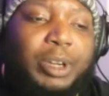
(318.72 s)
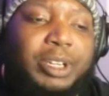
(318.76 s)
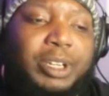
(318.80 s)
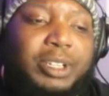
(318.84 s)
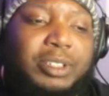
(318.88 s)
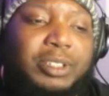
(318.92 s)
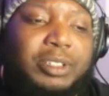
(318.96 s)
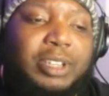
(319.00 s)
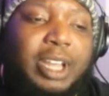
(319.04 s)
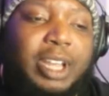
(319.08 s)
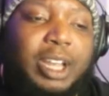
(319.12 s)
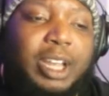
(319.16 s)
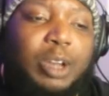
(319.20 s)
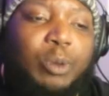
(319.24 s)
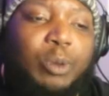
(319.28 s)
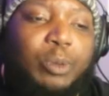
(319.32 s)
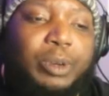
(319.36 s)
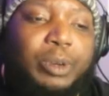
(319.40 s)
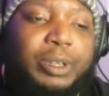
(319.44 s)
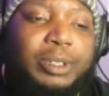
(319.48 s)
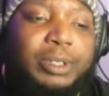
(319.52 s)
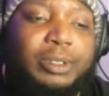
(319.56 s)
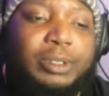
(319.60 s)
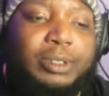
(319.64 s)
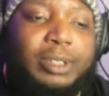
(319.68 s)
the second
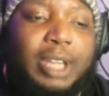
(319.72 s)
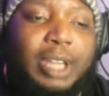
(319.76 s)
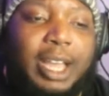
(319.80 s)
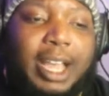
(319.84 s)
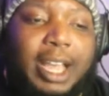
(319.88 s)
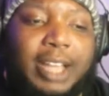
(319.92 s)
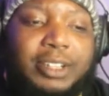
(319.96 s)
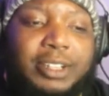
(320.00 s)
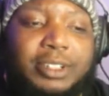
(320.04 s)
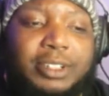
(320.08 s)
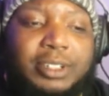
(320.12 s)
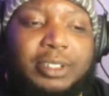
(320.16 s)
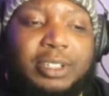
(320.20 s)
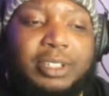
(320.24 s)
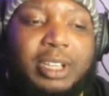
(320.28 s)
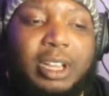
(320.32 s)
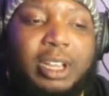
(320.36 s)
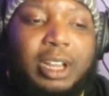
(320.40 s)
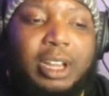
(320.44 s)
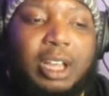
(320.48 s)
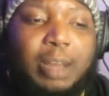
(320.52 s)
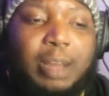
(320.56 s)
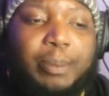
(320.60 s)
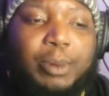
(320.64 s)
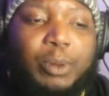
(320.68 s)
one, like I just said
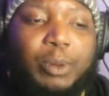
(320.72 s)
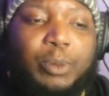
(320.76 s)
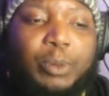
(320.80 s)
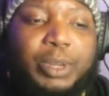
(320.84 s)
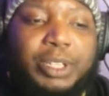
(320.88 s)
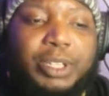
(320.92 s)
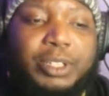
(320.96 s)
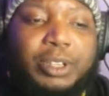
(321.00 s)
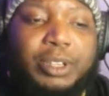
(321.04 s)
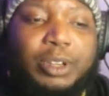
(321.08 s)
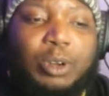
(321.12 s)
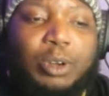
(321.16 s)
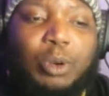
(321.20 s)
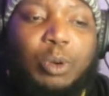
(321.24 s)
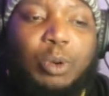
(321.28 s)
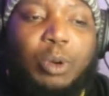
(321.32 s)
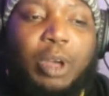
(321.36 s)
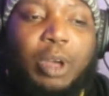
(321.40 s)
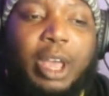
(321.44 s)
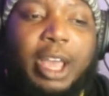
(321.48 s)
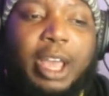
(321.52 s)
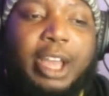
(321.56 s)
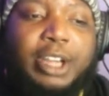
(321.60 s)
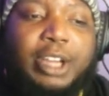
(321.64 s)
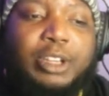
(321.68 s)
a couple of weeks ago,
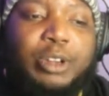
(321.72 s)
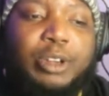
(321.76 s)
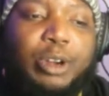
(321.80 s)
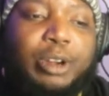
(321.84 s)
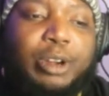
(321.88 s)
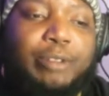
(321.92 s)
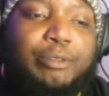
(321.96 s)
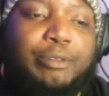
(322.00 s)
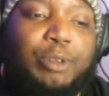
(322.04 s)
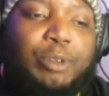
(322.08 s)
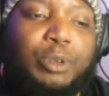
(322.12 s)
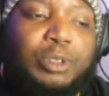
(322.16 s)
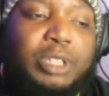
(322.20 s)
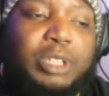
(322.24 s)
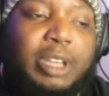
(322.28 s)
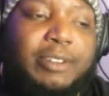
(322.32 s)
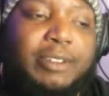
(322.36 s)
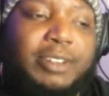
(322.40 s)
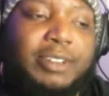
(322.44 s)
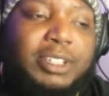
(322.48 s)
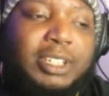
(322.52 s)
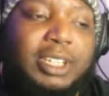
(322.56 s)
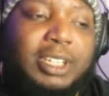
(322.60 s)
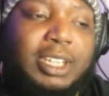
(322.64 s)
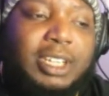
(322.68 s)

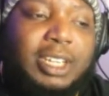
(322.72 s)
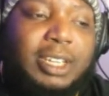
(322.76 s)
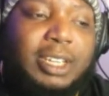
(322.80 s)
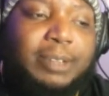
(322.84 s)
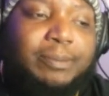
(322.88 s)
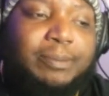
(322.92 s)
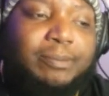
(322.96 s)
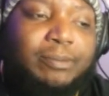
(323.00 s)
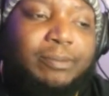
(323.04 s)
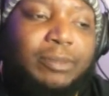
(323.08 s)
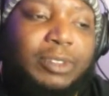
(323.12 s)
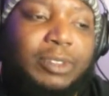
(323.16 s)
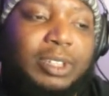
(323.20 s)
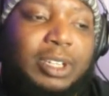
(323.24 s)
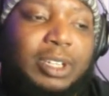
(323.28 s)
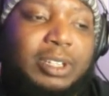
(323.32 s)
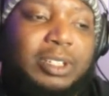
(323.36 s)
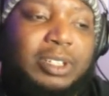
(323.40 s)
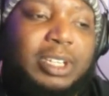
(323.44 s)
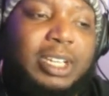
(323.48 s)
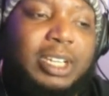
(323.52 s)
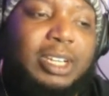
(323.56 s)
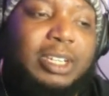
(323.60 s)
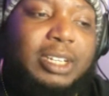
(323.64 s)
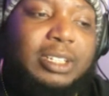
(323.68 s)
34-17. The
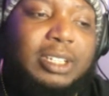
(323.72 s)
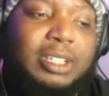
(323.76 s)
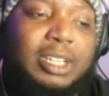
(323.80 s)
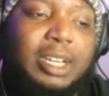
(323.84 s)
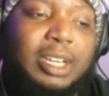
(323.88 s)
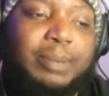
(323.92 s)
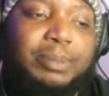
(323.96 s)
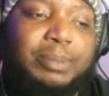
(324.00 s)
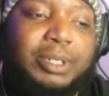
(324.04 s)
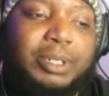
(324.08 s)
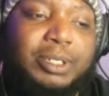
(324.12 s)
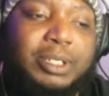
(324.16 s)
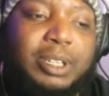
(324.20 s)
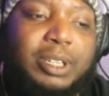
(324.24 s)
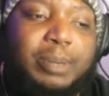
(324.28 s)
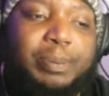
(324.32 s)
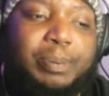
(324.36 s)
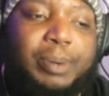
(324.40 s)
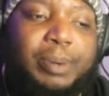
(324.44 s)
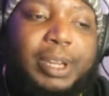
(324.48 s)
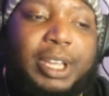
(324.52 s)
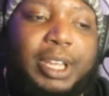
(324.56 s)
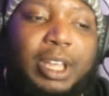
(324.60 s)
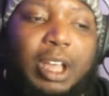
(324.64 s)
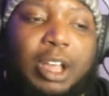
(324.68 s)
Steelers limped into the
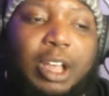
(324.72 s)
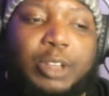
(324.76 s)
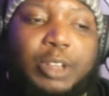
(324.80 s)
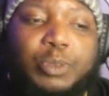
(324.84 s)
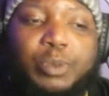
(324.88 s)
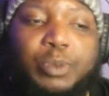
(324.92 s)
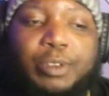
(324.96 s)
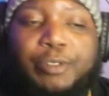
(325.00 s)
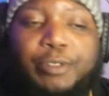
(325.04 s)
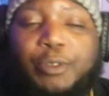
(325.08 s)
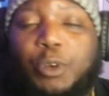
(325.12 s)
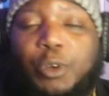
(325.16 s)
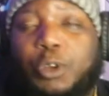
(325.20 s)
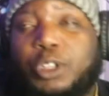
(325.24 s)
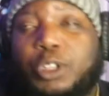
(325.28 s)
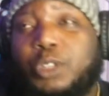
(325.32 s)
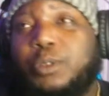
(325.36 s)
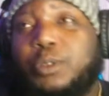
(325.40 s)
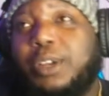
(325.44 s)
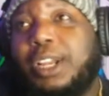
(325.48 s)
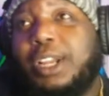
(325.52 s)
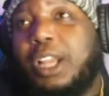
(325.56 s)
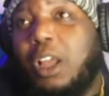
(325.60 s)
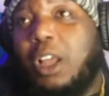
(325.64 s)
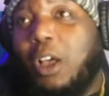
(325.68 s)
playoffs with 4
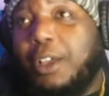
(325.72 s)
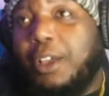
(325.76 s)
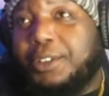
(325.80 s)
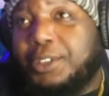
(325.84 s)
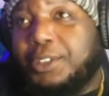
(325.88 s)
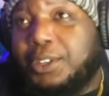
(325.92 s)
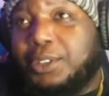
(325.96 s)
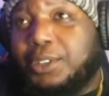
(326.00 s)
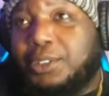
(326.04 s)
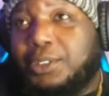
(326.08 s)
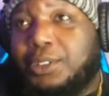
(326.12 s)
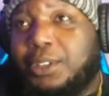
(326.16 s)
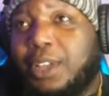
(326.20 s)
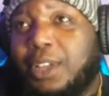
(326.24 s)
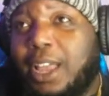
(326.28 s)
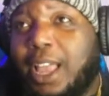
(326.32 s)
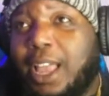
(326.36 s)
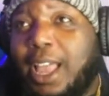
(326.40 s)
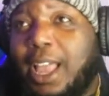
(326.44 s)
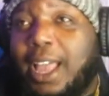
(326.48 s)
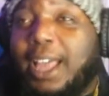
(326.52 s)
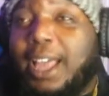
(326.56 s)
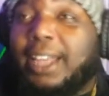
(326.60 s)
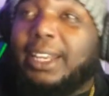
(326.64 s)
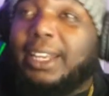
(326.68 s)
straight losses.
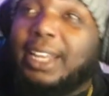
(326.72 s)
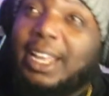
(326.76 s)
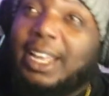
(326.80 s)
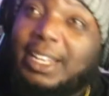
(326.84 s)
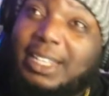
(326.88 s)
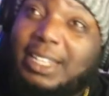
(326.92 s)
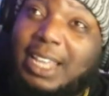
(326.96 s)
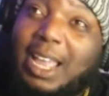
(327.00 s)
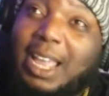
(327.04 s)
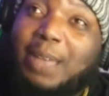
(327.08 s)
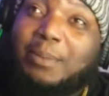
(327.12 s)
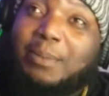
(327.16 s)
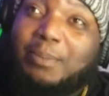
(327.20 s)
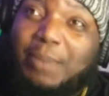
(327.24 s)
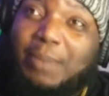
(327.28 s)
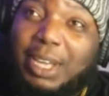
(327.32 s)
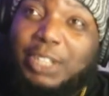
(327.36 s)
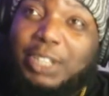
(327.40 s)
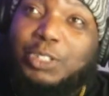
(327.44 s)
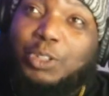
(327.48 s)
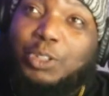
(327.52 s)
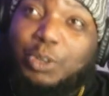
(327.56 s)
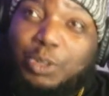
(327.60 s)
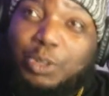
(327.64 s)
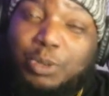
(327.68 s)
Make
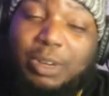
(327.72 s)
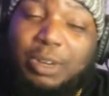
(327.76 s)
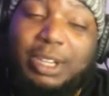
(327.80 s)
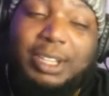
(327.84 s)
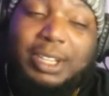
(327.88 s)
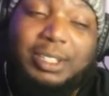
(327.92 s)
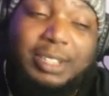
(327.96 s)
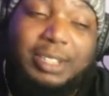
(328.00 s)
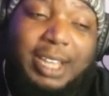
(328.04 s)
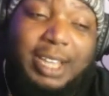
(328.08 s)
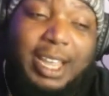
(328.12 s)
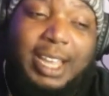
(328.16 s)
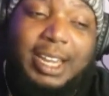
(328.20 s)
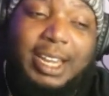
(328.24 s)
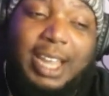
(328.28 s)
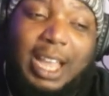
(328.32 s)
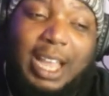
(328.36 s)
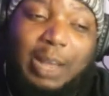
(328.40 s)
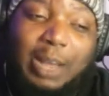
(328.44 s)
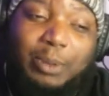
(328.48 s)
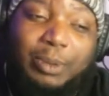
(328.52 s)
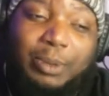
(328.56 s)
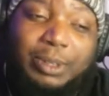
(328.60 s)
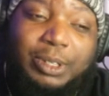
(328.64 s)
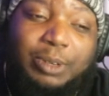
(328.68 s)
sure you understand
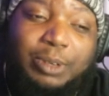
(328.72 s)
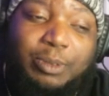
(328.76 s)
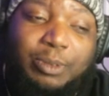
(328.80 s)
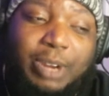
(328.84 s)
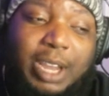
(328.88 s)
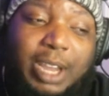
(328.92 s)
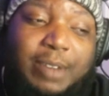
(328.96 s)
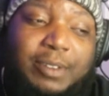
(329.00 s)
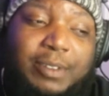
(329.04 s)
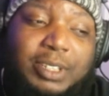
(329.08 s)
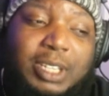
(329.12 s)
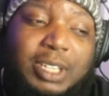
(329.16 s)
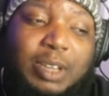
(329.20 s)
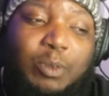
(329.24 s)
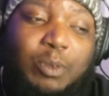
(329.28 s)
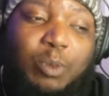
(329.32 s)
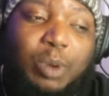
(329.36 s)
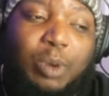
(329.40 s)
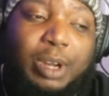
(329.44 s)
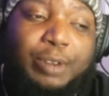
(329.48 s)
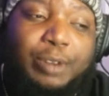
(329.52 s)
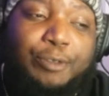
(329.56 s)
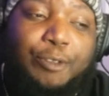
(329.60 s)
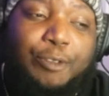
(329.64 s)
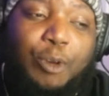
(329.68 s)
that one. The Ravens have
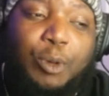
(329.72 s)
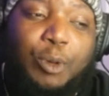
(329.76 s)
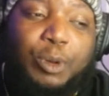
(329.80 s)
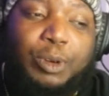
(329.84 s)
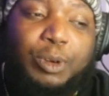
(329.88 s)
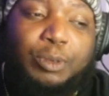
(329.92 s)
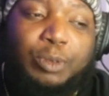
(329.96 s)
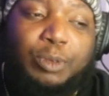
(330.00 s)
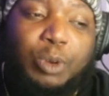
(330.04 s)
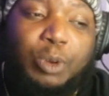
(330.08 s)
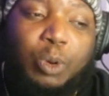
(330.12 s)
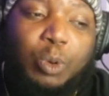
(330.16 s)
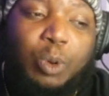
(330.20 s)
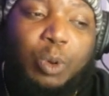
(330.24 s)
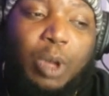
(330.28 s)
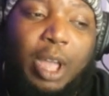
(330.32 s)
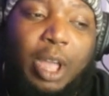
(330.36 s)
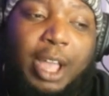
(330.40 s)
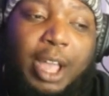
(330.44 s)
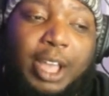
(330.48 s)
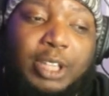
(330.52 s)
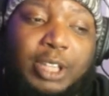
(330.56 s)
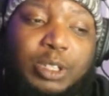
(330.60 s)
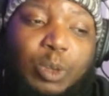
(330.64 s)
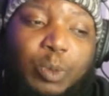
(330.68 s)
won 4 in a row,
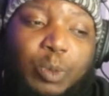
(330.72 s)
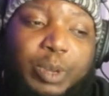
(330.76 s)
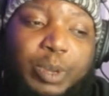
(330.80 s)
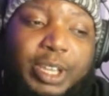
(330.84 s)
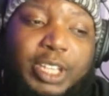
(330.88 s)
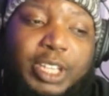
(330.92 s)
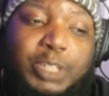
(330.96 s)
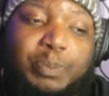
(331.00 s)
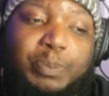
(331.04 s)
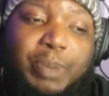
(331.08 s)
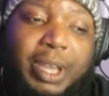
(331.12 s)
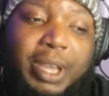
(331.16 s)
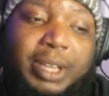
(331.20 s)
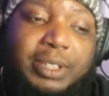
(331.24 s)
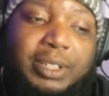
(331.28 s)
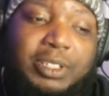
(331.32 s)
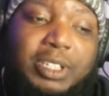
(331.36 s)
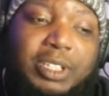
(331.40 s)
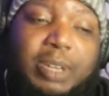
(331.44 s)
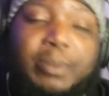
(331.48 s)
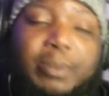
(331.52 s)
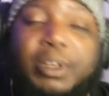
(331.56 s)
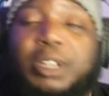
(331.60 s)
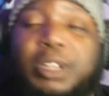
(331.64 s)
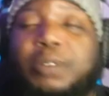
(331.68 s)
so we expect a
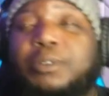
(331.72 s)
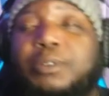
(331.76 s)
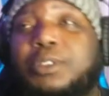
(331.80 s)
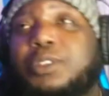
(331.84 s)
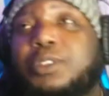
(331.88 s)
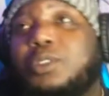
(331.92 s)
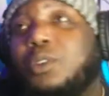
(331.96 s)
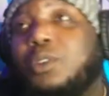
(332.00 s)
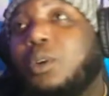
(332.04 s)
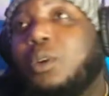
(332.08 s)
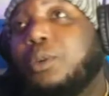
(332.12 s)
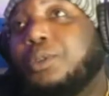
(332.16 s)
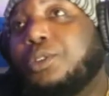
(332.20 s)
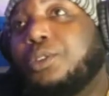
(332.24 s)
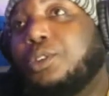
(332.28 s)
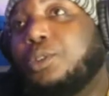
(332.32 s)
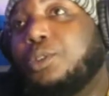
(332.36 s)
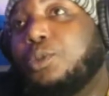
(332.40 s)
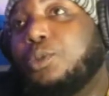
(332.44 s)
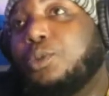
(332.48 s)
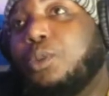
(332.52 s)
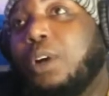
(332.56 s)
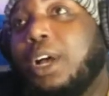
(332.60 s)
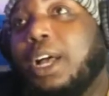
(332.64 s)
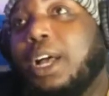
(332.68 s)
similar result to
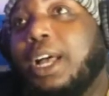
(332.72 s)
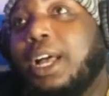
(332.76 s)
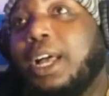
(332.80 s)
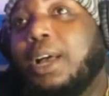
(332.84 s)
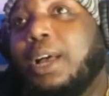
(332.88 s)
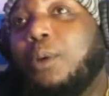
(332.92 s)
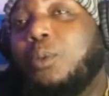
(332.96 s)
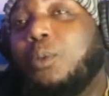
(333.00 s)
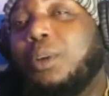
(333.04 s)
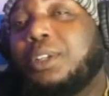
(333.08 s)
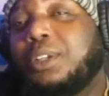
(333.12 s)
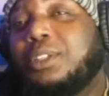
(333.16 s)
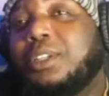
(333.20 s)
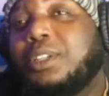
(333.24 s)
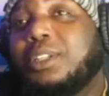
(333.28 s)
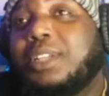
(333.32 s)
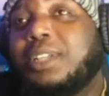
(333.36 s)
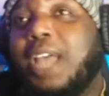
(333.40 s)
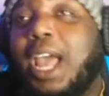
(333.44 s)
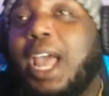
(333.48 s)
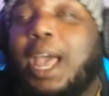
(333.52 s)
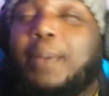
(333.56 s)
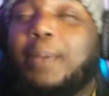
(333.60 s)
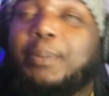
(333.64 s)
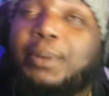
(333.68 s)
what just
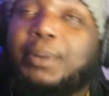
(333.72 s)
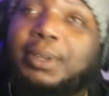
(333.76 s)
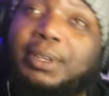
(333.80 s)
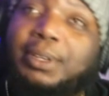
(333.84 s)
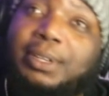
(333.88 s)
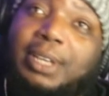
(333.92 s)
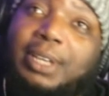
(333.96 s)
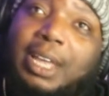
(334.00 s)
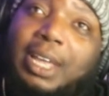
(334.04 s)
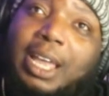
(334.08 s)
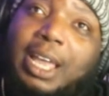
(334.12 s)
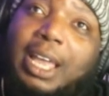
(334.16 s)
happened